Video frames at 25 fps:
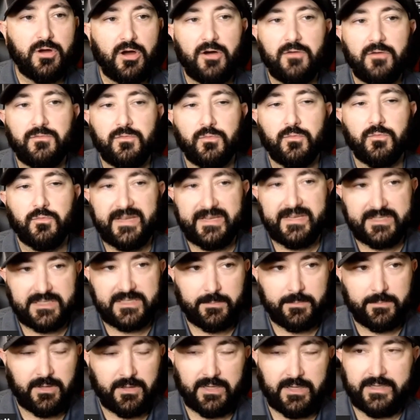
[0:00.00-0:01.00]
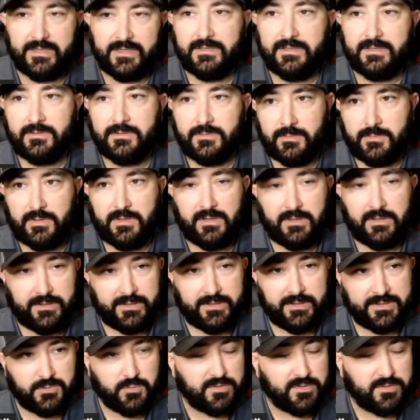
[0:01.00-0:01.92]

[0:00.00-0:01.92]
of reasonableness.